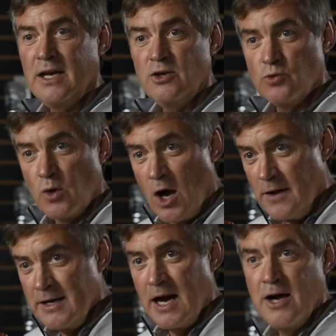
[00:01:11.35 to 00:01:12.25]
and they
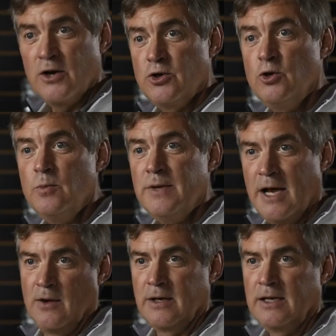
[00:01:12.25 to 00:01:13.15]
draw the iron tube
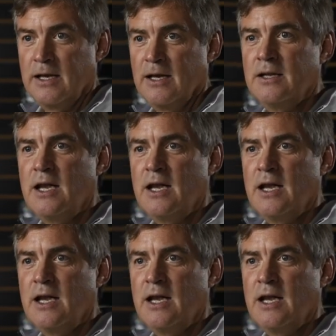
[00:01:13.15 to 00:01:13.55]
down again.